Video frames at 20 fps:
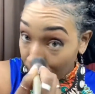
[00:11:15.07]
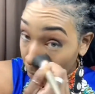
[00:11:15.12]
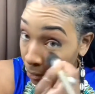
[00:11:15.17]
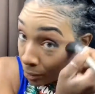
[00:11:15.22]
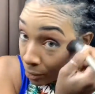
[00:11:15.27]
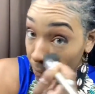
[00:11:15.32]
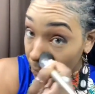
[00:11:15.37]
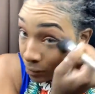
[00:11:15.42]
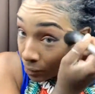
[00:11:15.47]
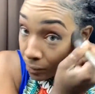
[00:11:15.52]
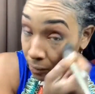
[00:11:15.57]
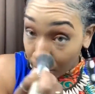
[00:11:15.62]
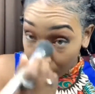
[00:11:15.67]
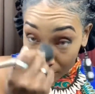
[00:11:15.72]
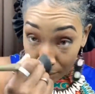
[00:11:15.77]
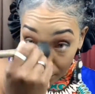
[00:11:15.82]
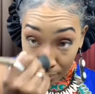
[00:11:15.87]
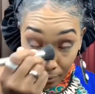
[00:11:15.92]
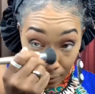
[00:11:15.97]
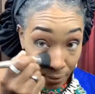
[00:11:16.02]
So
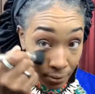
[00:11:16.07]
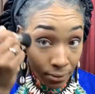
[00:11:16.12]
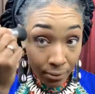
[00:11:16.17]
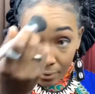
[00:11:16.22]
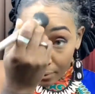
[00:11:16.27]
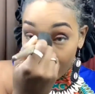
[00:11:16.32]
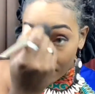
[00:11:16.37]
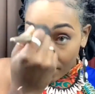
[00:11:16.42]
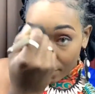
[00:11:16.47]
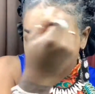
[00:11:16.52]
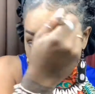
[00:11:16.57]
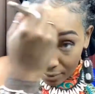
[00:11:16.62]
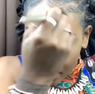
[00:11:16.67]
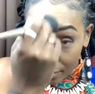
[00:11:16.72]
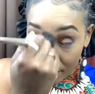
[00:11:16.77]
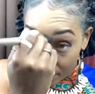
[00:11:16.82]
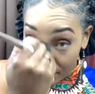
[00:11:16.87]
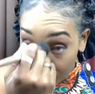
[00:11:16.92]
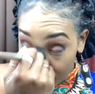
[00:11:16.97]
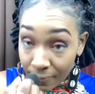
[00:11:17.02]
yes, I
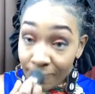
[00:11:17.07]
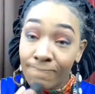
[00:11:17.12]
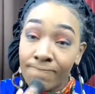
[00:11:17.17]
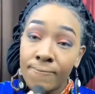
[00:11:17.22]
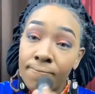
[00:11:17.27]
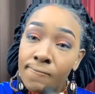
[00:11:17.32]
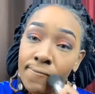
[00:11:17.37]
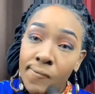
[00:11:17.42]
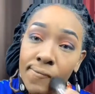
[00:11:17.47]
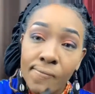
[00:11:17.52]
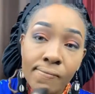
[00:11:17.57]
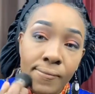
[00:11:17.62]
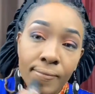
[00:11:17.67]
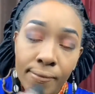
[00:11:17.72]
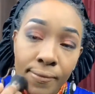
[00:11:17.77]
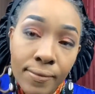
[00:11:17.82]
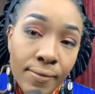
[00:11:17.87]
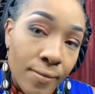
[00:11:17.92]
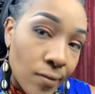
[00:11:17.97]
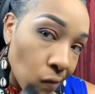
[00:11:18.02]
bake it out. And I
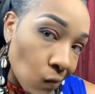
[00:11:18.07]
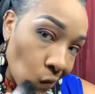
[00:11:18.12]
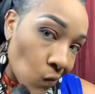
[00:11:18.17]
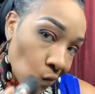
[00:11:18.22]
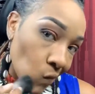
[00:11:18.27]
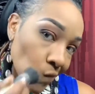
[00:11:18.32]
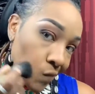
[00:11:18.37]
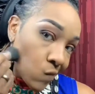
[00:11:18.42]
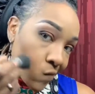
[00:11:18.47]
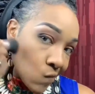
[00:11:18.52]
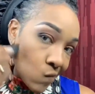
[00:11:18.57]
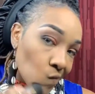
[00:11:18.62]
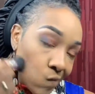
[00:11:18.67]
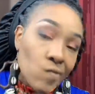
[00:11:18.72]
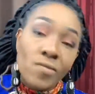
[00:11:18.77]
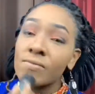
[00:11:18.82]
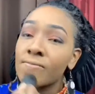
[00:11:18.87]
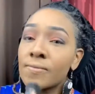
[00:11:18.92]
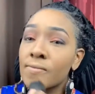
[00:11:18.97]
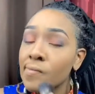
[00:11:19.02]
don't bake for too
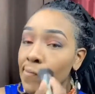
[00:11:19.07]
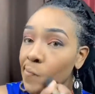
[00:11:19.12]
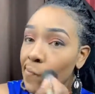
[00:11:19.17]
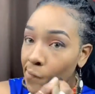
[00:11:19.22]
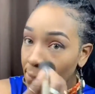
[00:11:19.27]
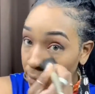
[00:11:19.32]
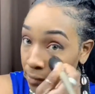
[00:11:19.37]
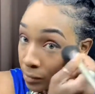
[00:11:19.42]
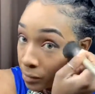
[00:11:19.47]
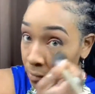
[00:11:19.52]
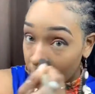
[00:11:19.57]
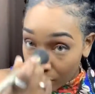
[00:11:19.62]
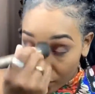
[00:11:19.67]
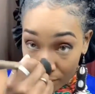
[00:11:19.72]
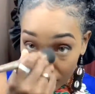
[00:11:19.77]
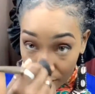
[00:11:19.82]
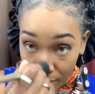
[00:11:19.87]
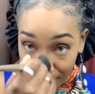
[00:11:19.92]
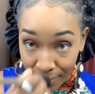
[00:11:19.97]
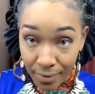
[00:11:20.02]
long. I don't bake at
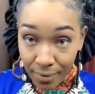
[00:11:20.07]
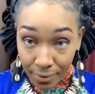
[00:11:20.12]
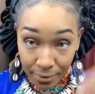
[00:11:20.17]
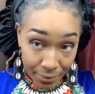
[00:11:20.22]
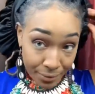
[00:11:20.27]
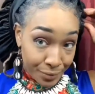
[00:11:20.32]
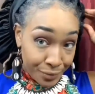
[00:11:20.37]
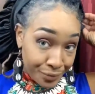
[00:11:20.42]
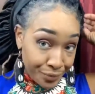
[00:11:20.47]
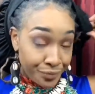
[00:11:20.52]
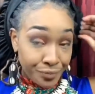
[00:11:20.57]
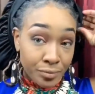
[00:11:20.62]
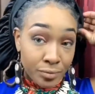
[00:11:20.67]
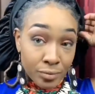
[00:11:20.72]
all, really. I just